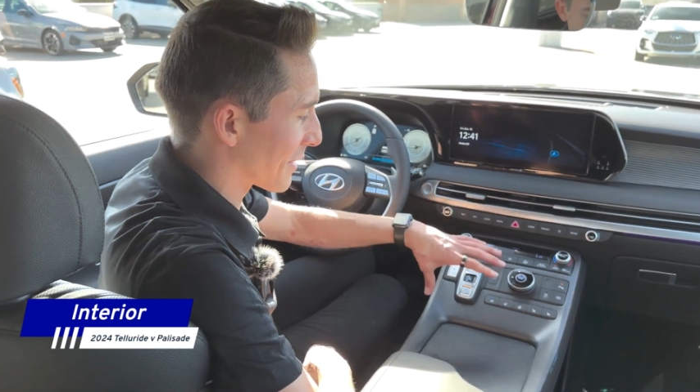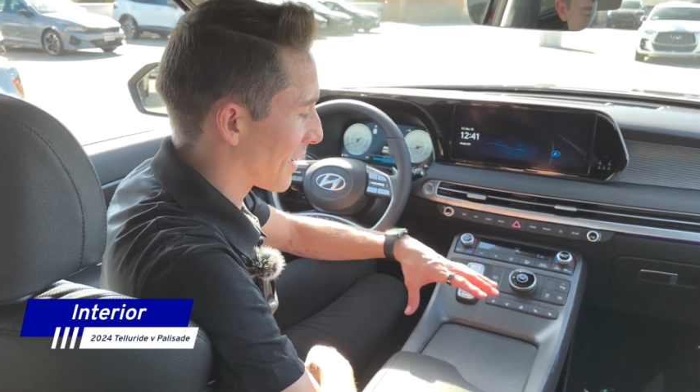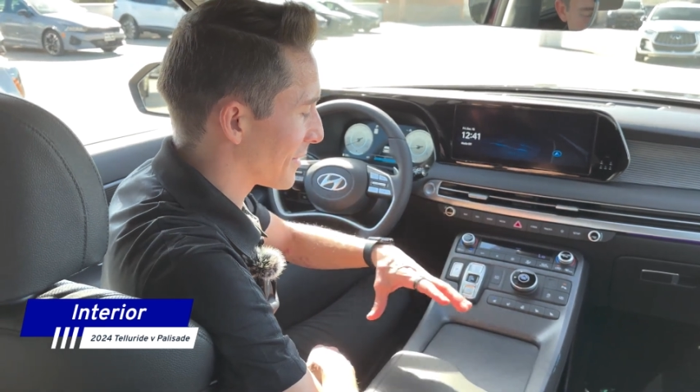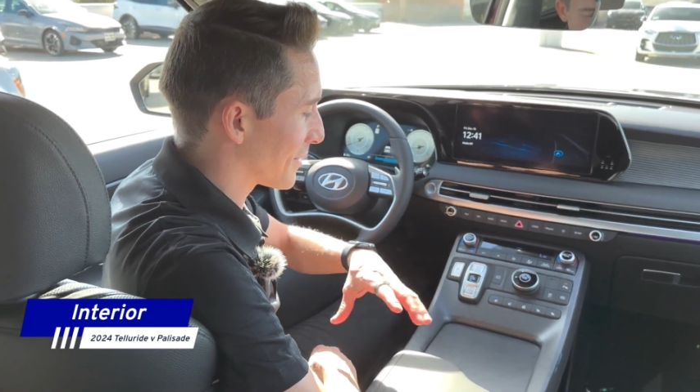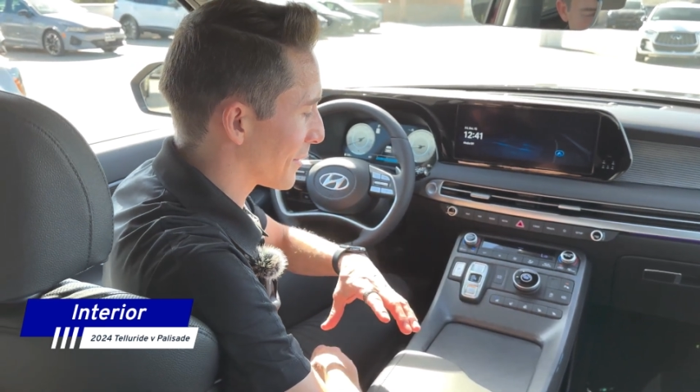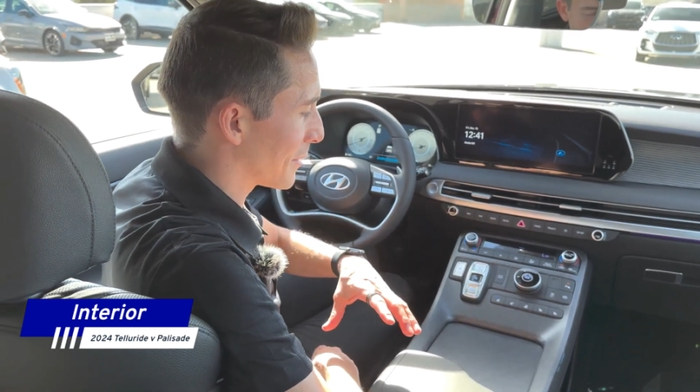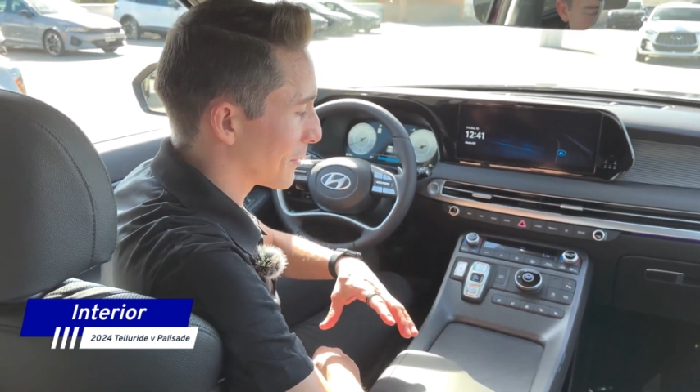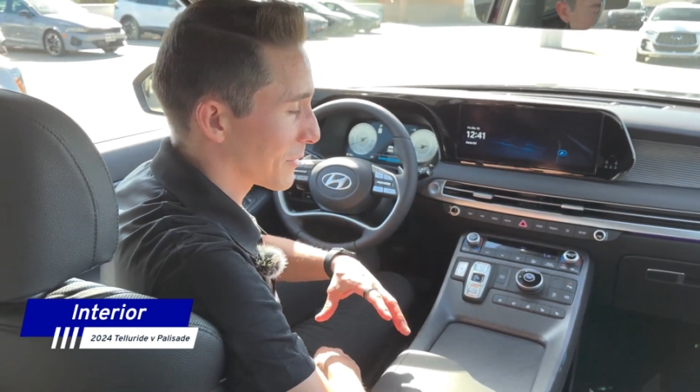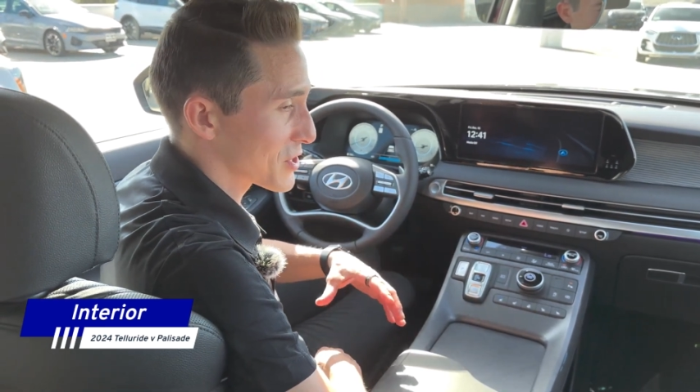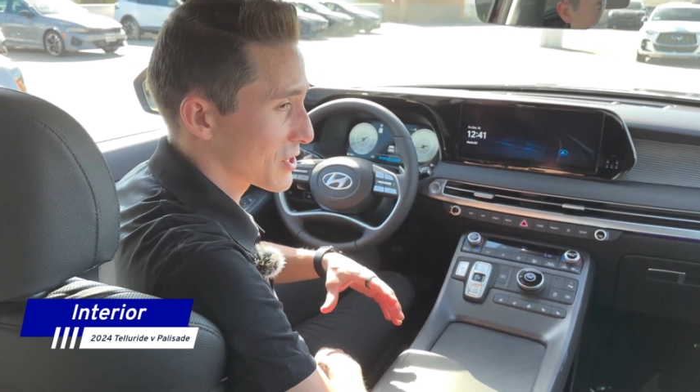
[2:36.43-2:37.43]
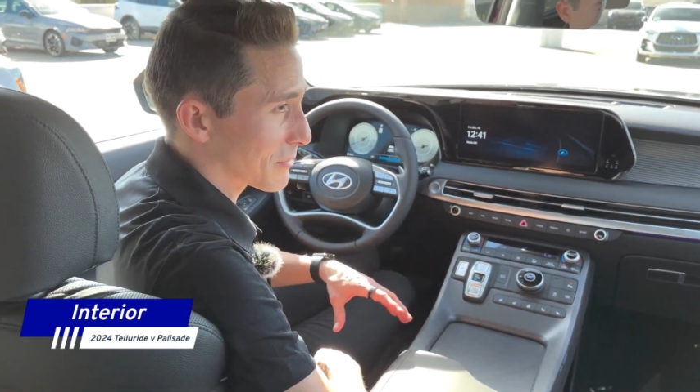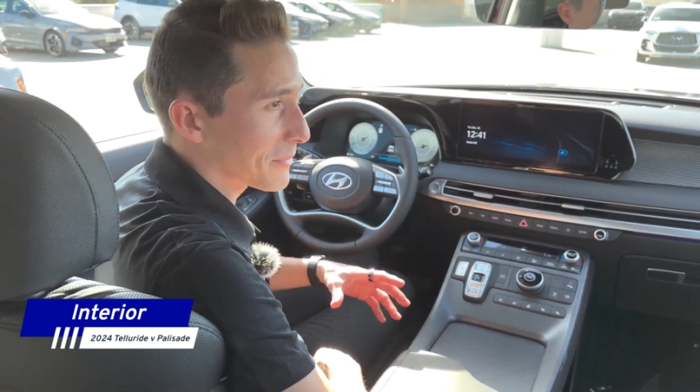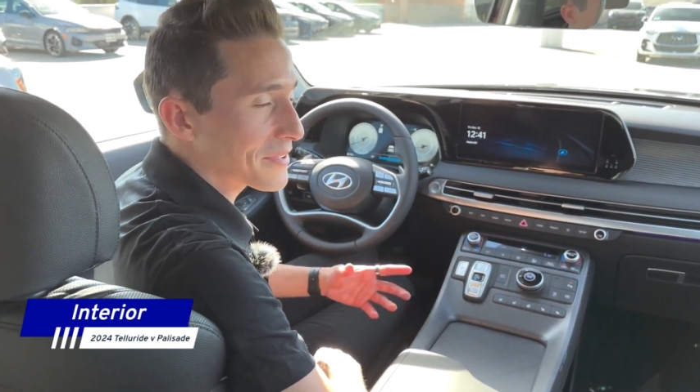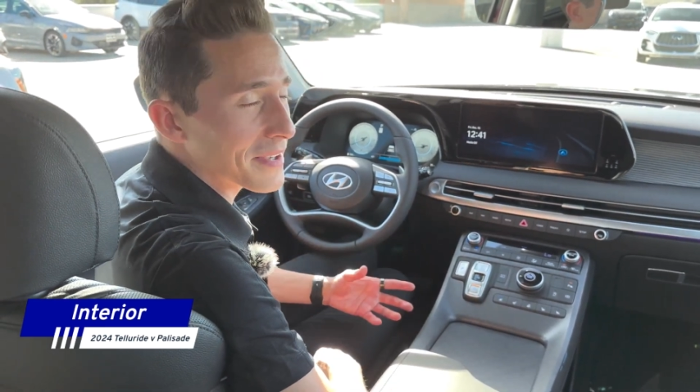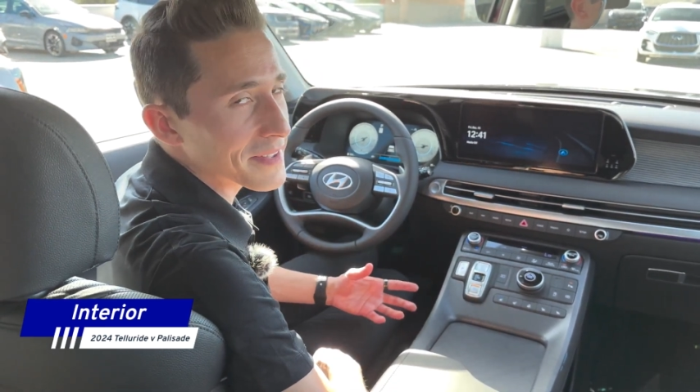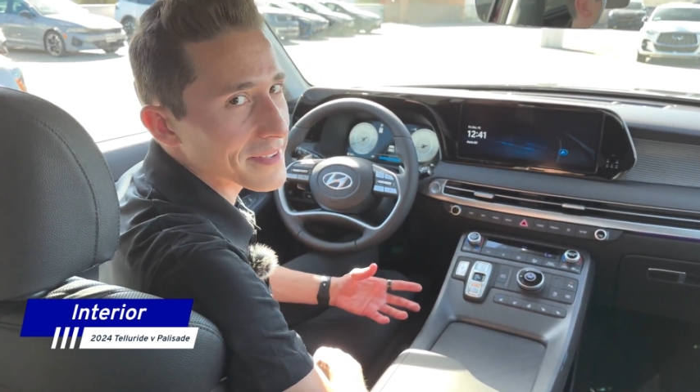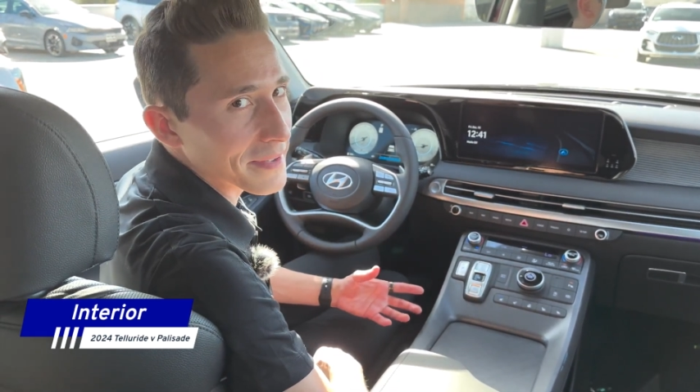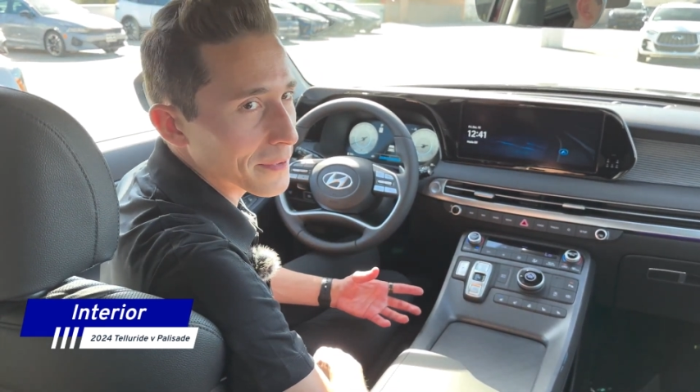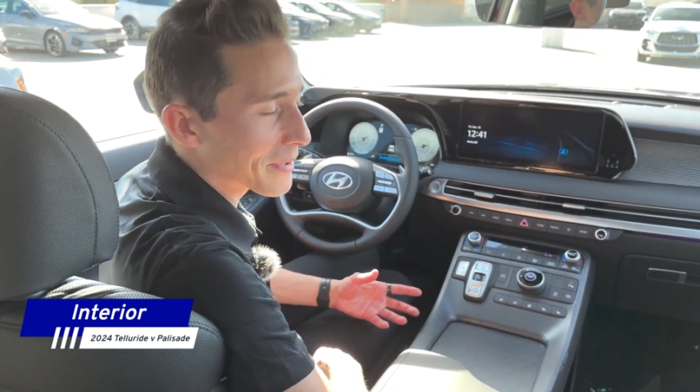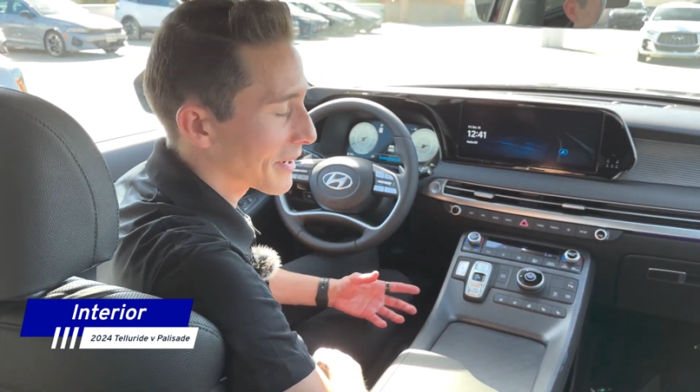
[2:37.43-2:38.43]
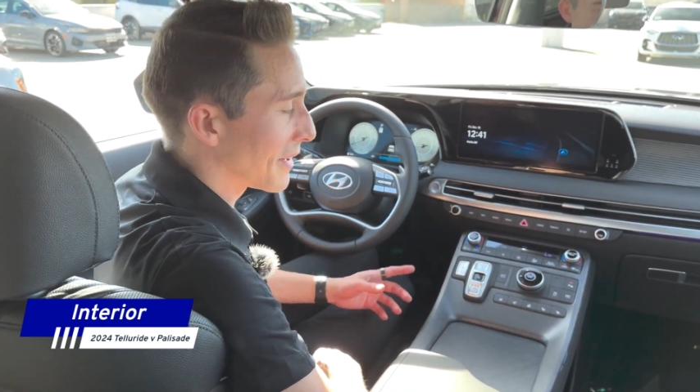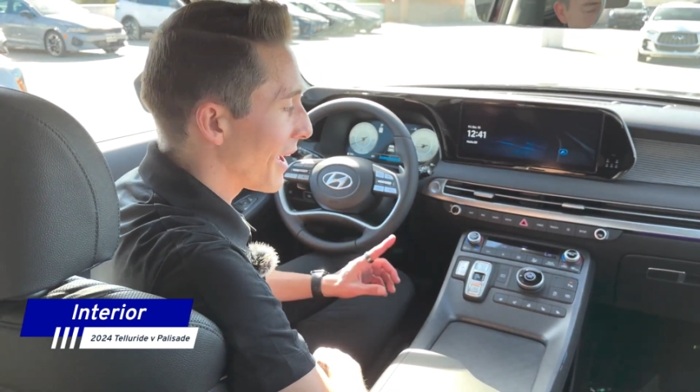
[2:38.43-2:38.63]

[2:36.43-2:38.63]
console, which you won't see on the Telluride,